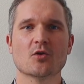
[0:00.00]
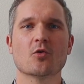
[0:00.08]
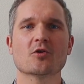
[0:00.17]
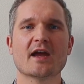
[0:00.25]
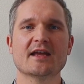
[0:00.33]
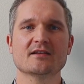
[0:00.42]

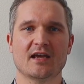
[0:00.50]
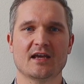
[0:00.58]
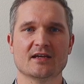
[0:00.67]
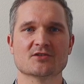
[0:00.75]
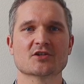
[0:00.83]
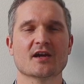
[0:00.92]
or
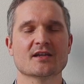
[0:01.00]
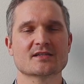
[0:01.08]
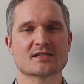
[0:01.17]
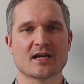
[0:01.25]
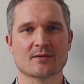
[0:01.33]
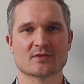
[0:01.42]
NCage in
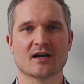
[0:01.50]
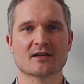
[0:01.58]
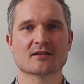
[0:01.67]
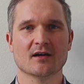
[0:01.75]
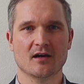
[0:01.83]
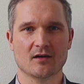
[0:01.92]

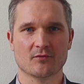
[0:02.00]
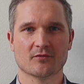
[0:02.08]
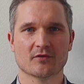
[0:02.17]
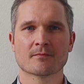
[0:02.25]
sam.gov.